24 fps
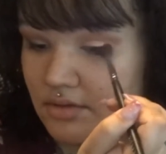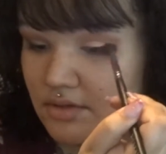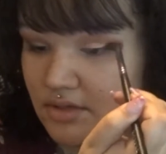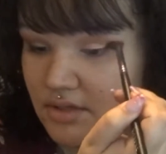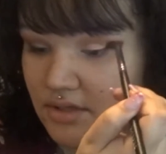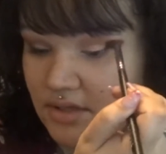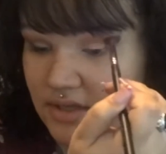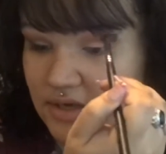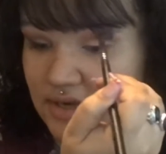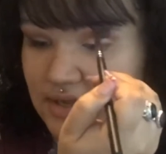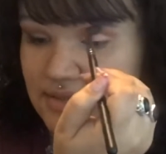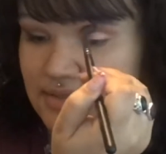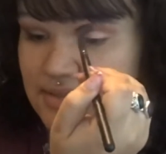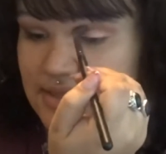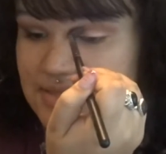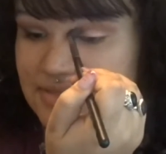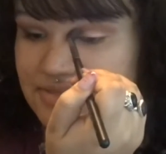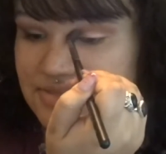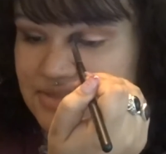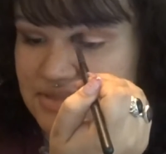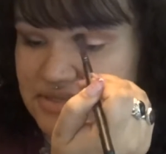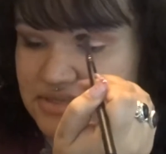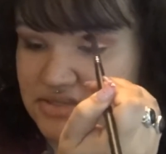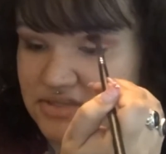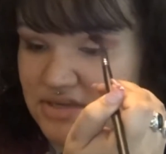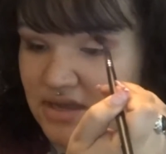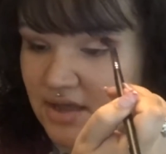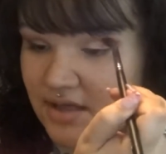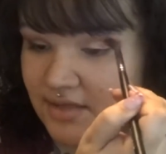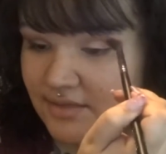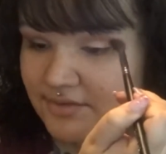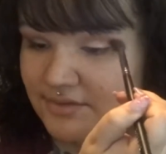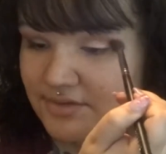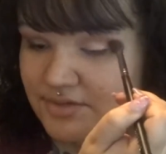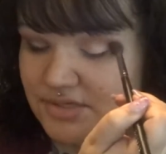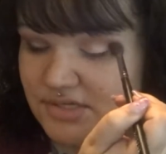And I like this
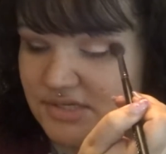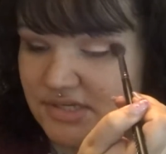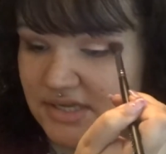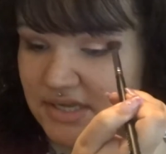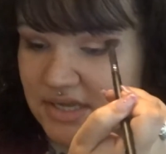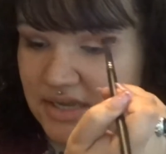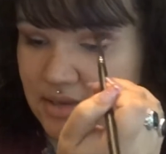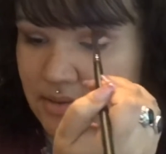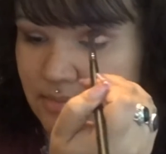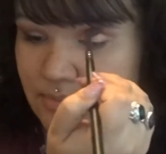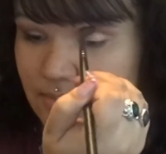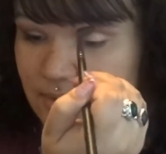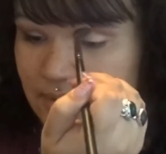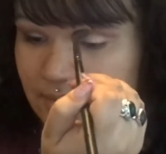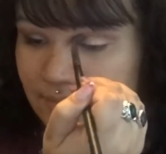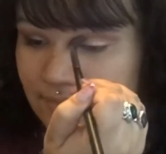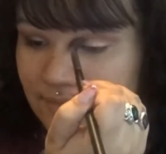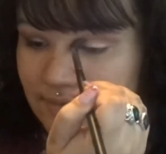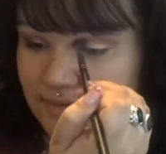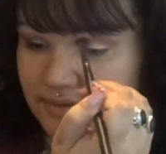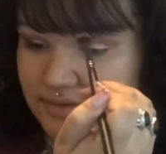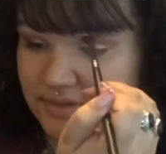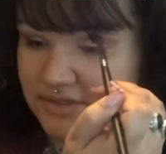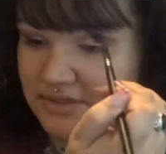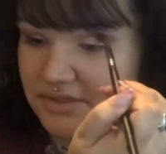color scheme. I really